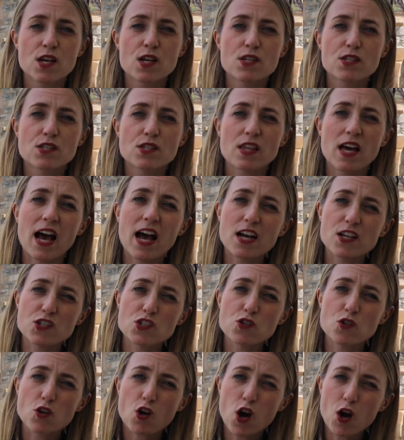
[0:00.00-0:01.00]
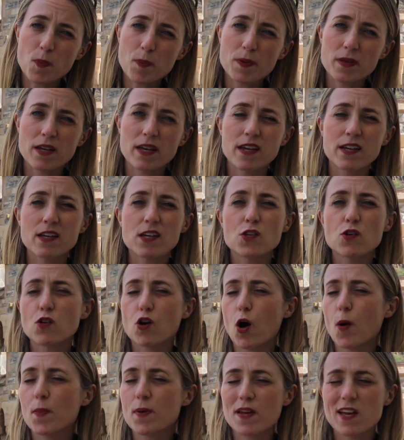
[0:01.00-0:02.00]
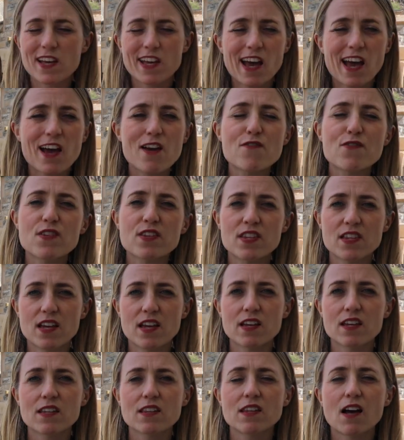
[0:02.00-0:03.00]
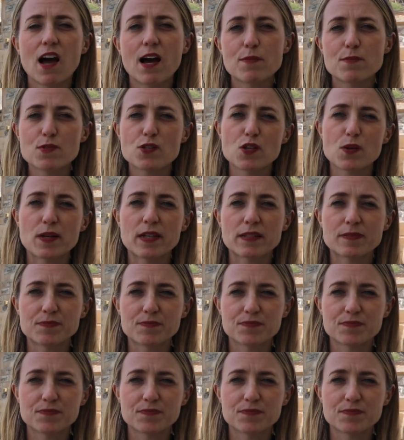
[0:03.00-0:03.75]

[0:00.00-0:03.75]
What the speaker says: so that as you're copying everything that I'm doing.